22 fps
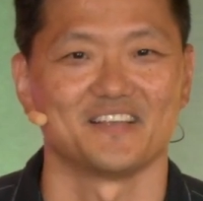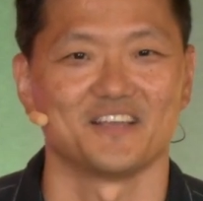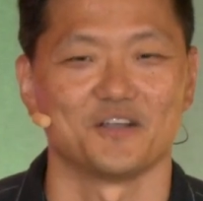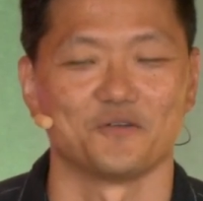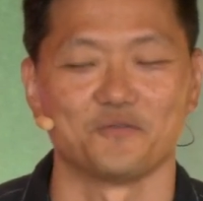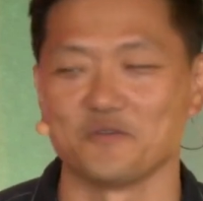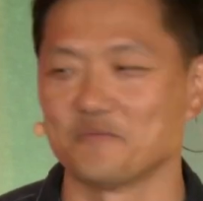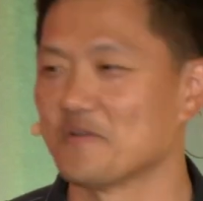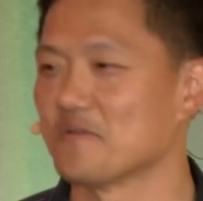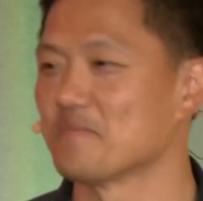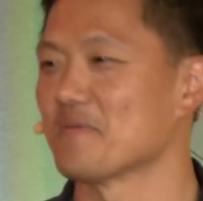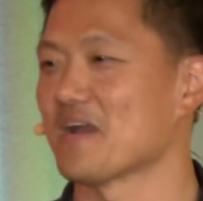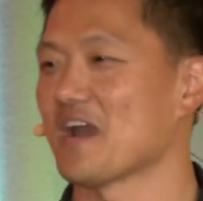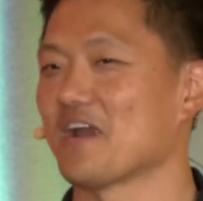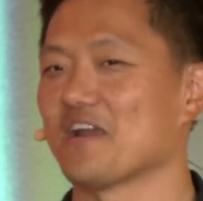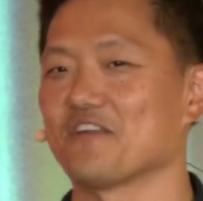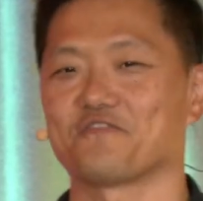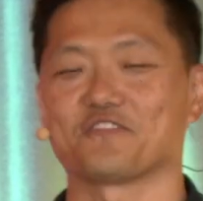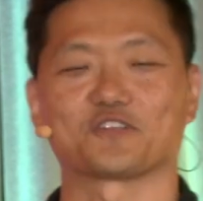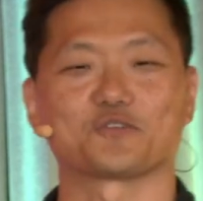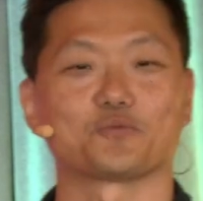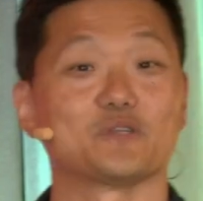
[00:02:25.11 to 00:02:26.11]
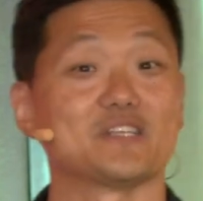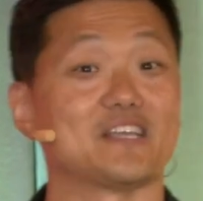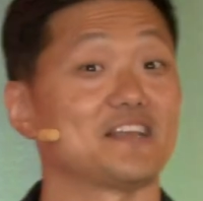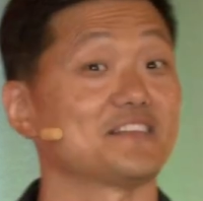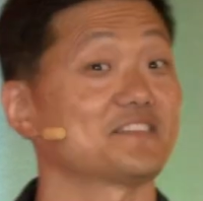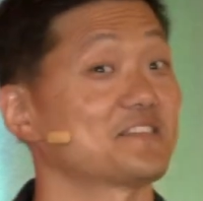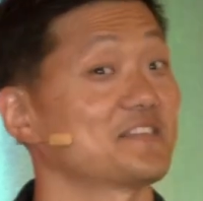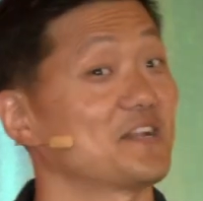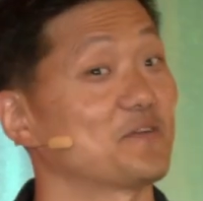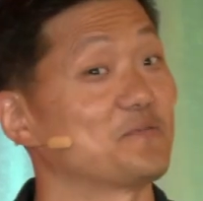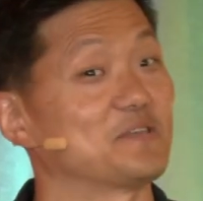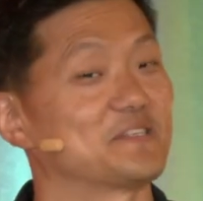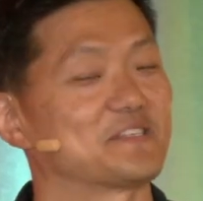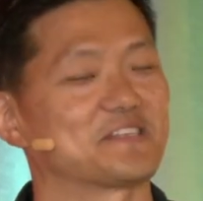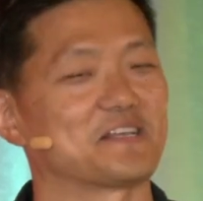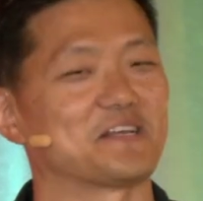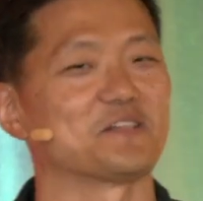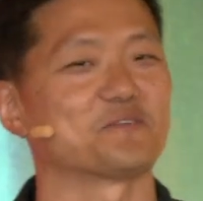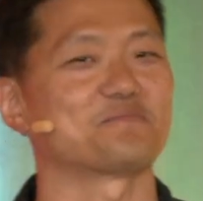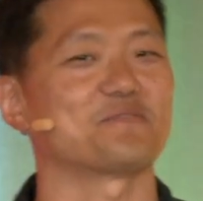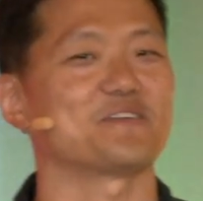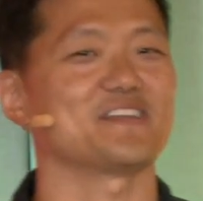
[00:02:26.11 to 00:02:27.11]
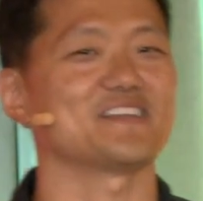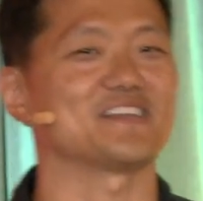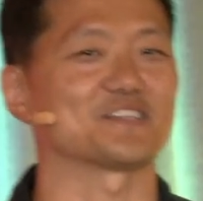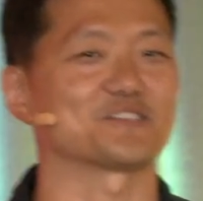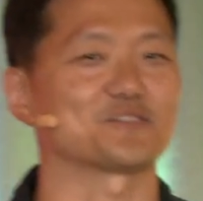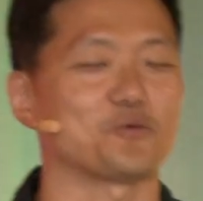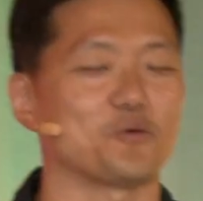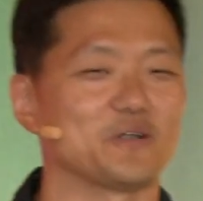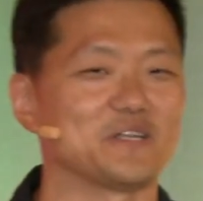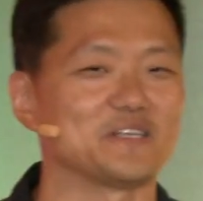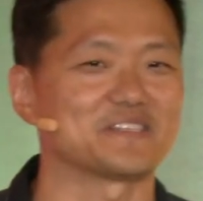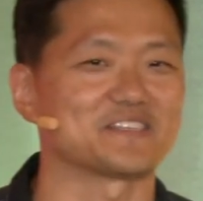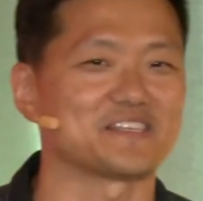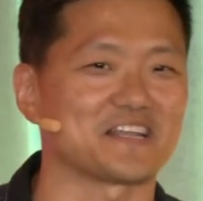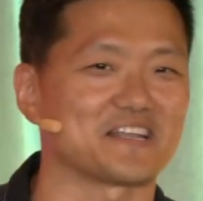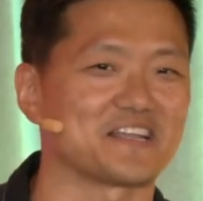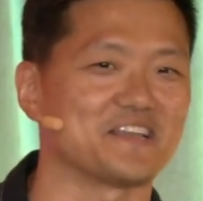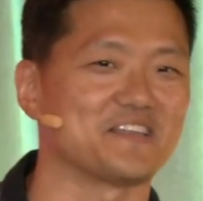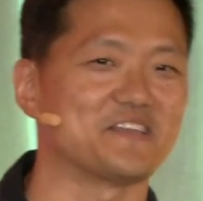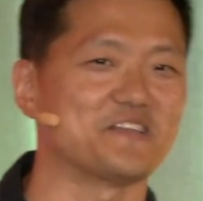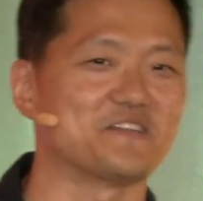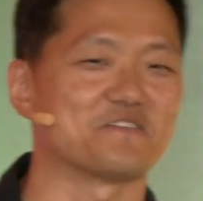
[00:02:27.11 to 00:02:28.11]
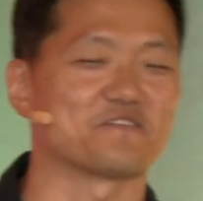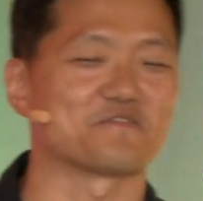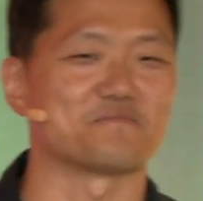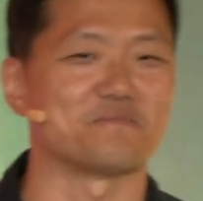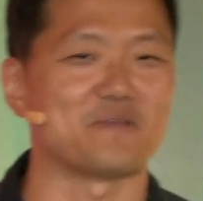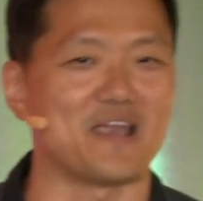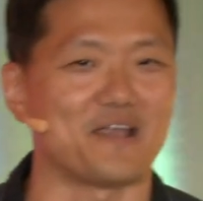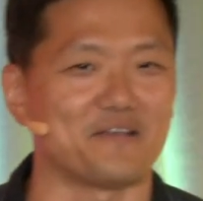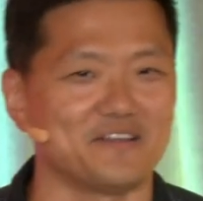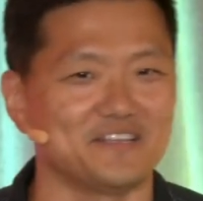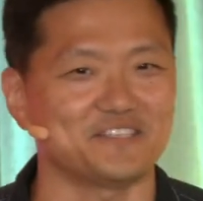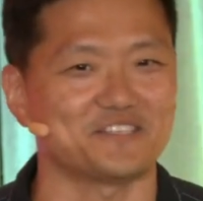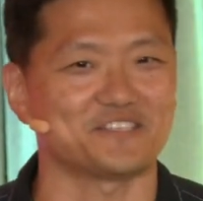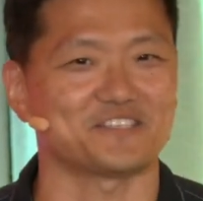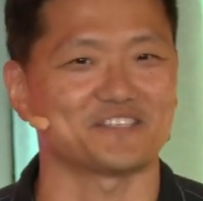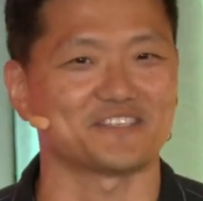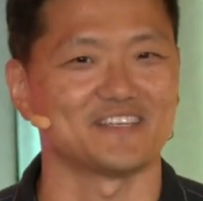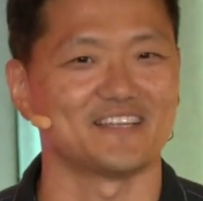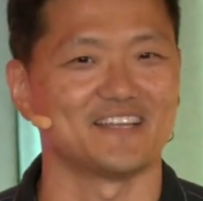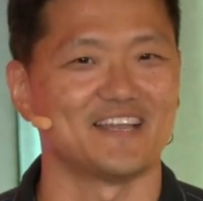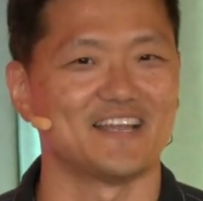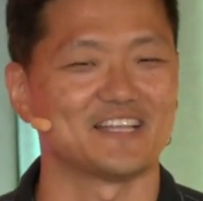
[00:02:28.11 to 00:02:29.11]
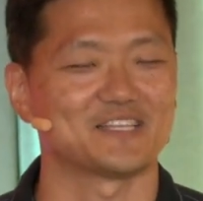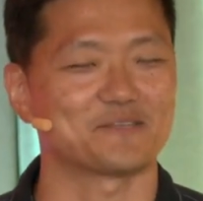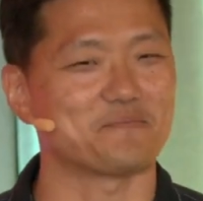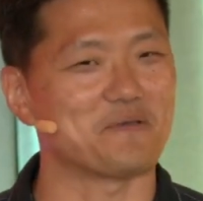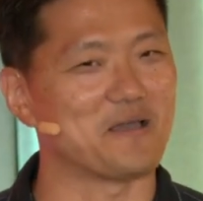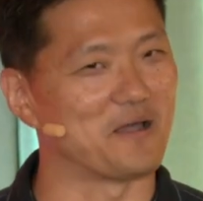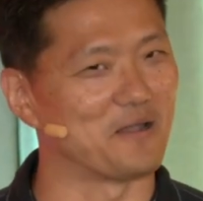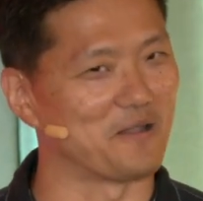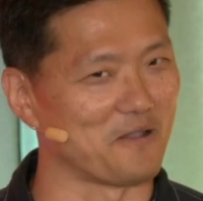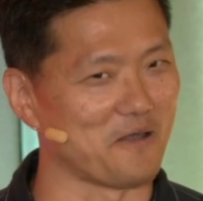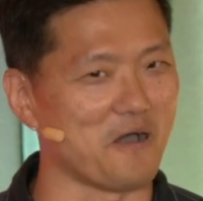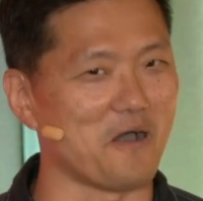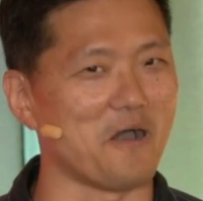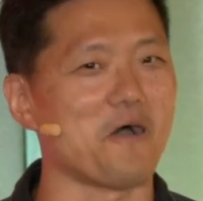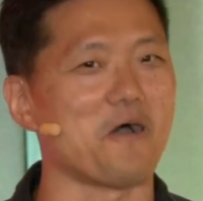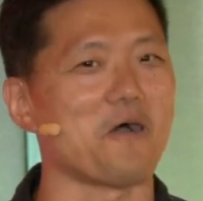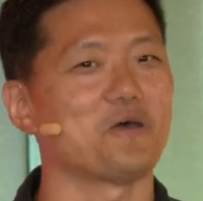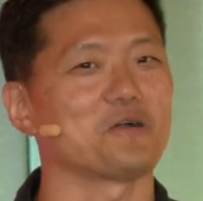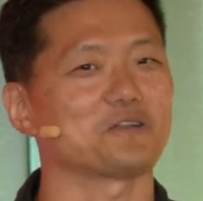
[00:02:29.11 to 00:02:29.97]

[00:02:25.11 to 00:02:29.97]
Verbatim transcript: We've been married for, we, yesterday we celebrated our 22nd year of marriage. It's been a long